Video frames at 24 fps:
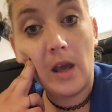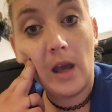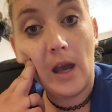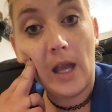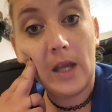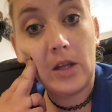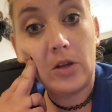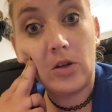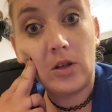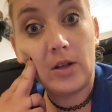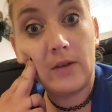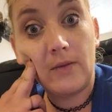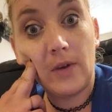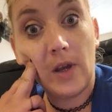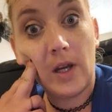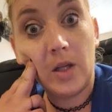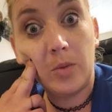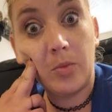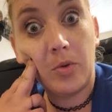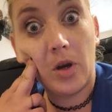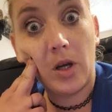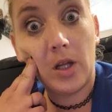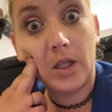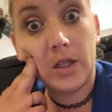I couldn't find
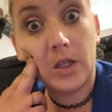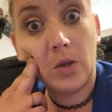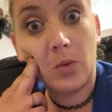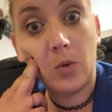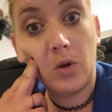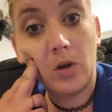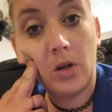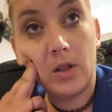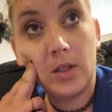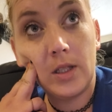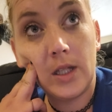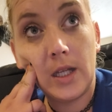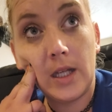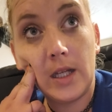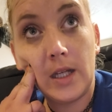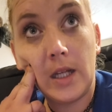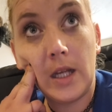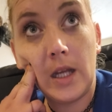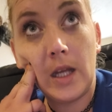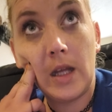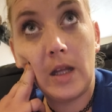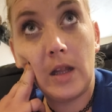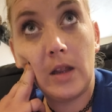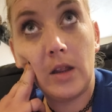a product that worked. And
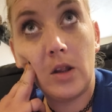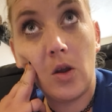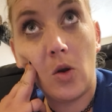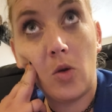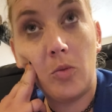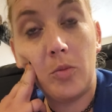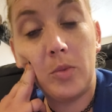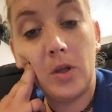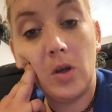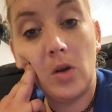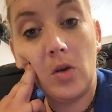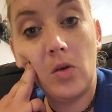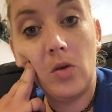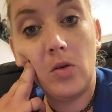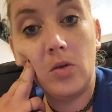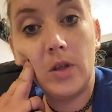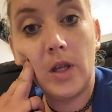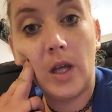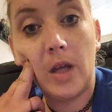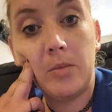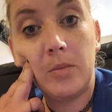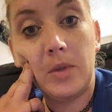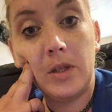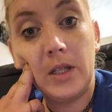lo and
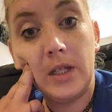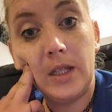behold, I